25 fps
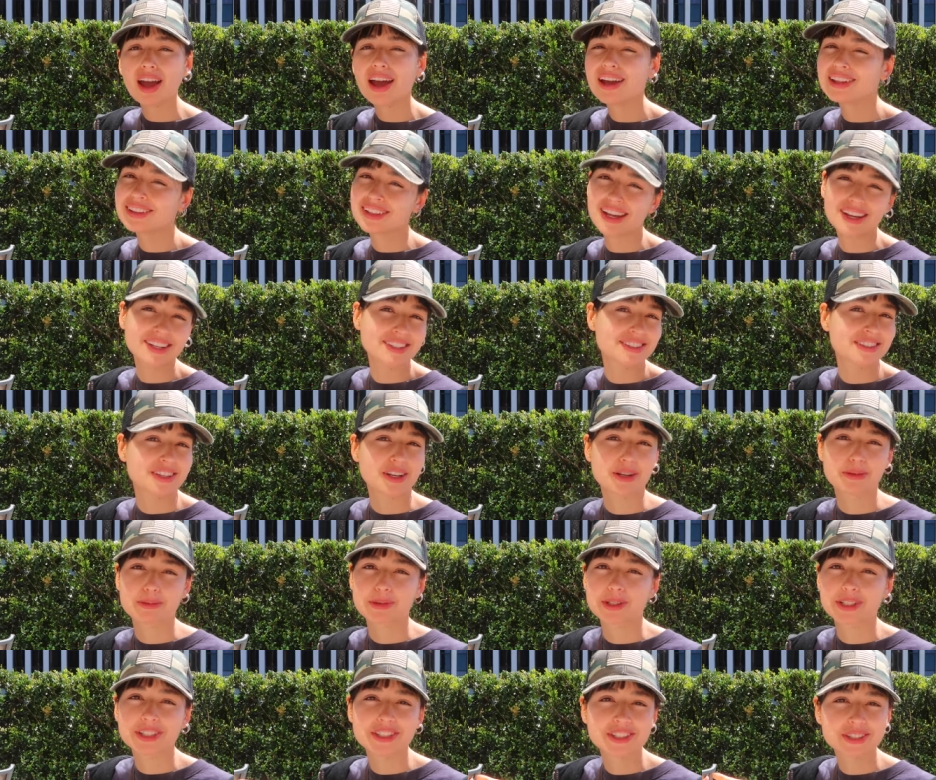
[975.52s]
I like
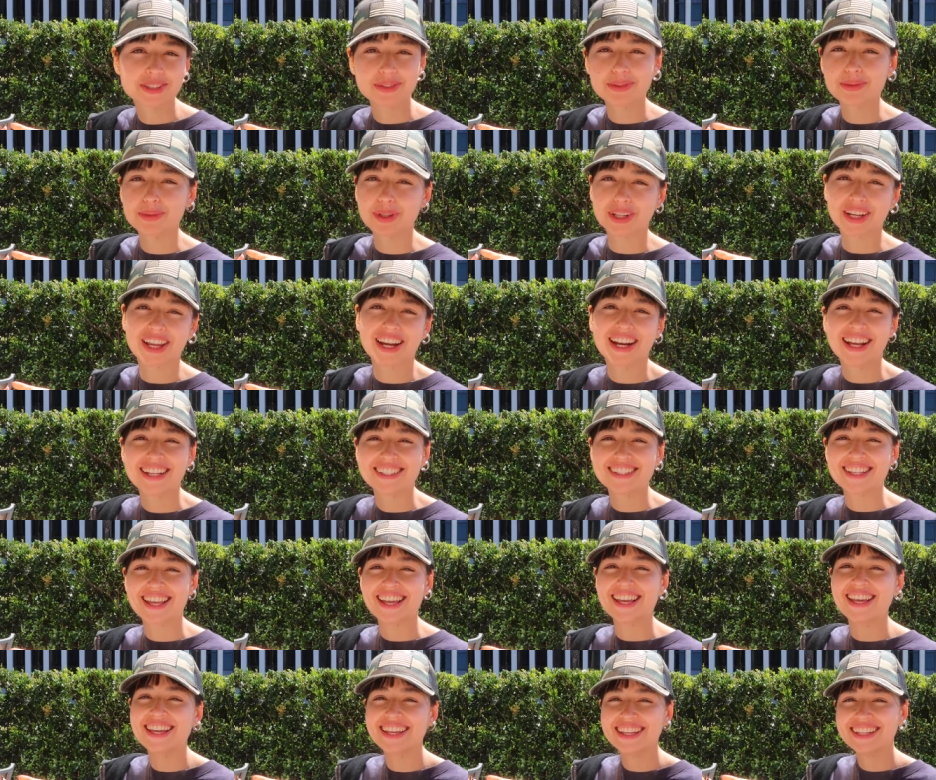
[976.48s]
Starbucks. What can I
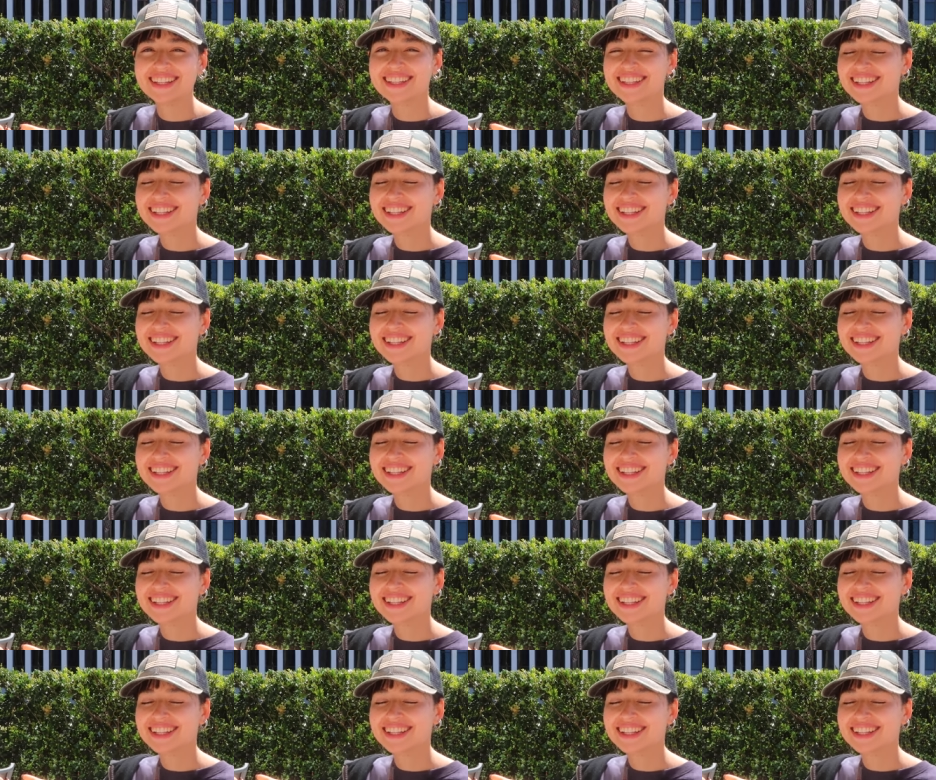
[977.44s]
say?